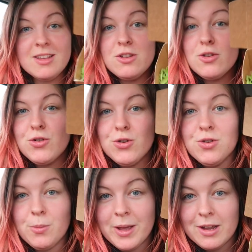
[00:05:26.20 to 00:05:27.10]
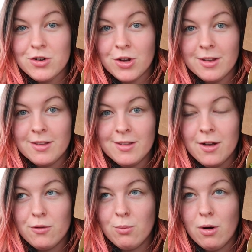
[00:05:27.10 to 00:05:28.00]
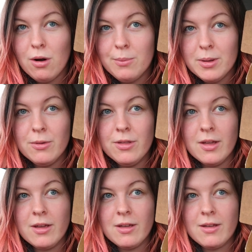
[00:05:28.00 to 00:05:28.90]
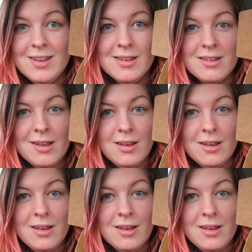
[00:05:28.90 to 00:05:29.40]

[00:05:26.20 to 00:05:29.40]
This is a true depiction of what people think vegans